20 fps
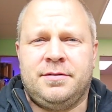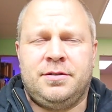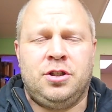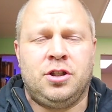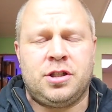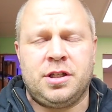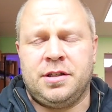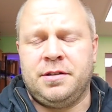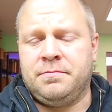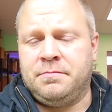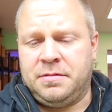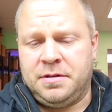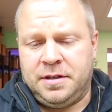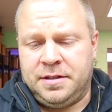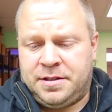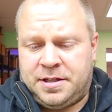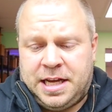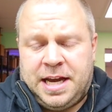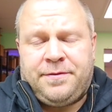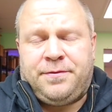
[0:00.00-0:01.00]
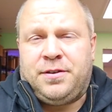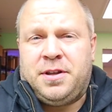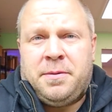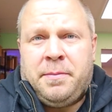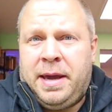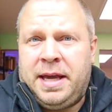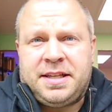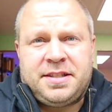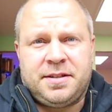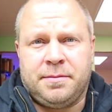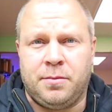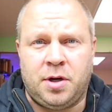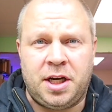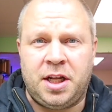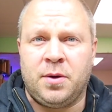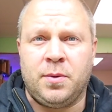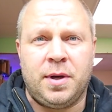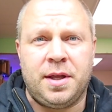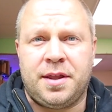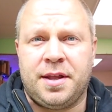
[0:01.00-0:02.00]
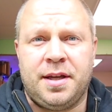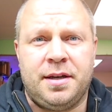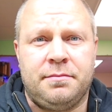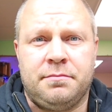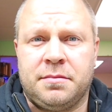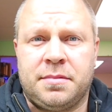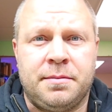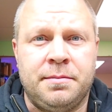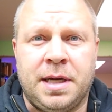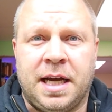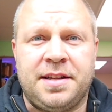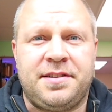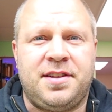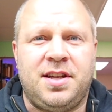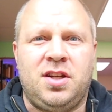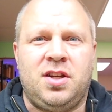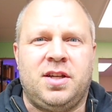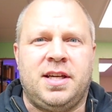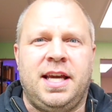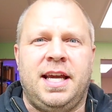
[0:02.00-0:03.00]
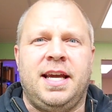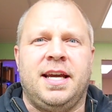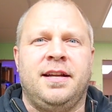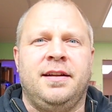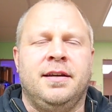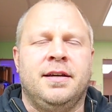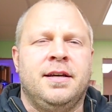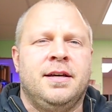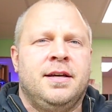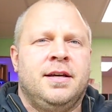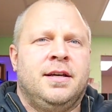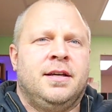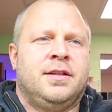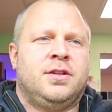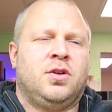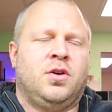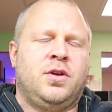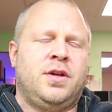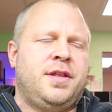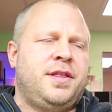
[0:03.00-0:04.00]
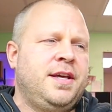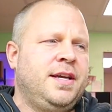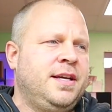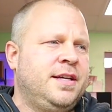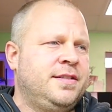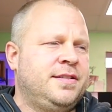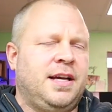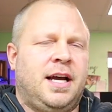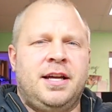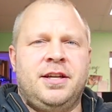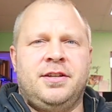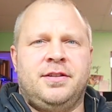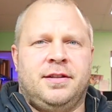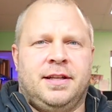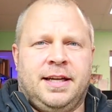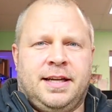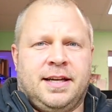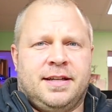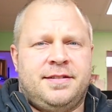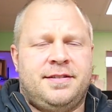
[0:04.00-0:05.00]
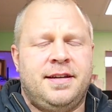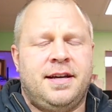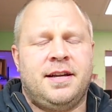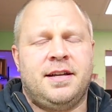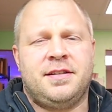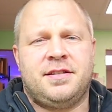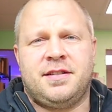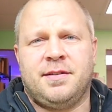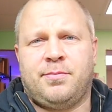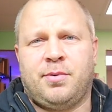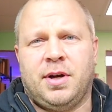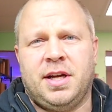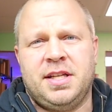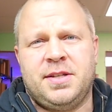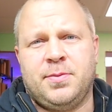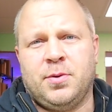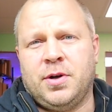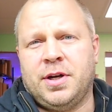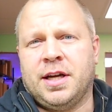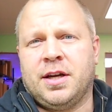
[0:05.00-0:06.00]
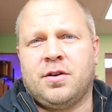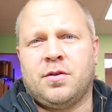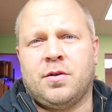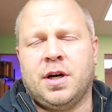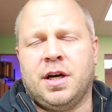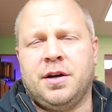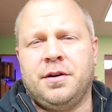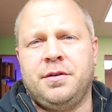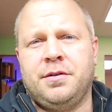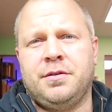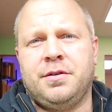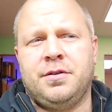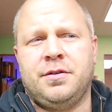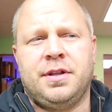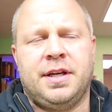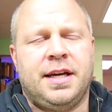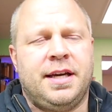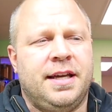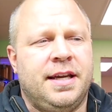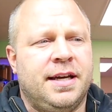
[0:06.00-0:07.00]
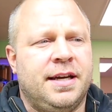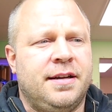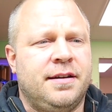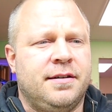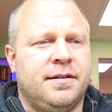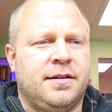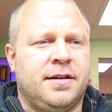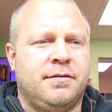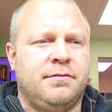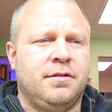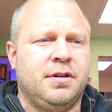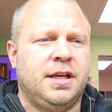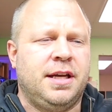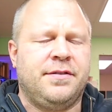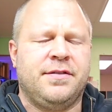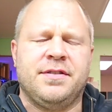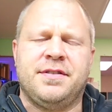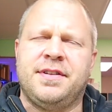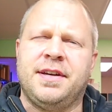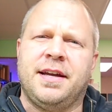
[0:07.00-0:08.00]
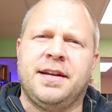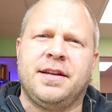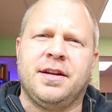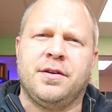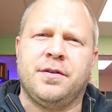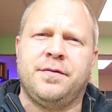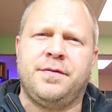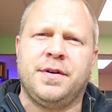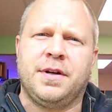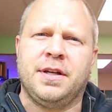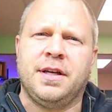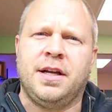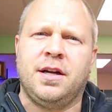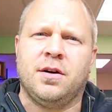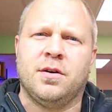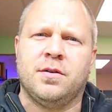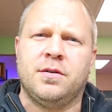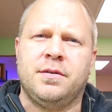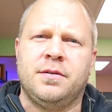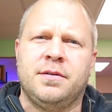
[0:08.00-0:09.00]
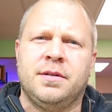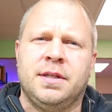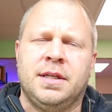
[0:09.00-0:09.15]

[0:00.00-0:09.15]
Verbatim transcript: You can definitely make some money with it. I'm not saying you can't. The only thing is, I like I said, is the price point. I don't know how you would do that yet. I really haven't sat down to figure that out.